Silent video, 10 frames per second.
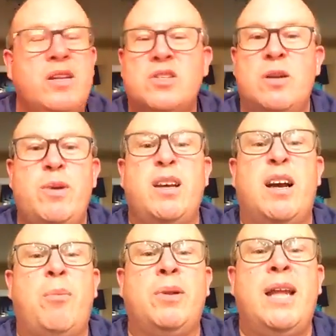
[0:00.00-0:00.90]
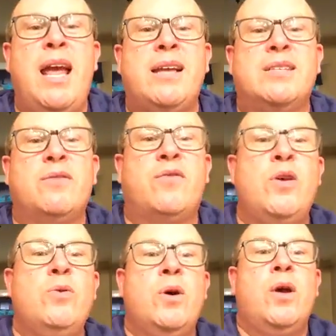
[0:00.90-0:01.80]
it's going to be a couple days. If you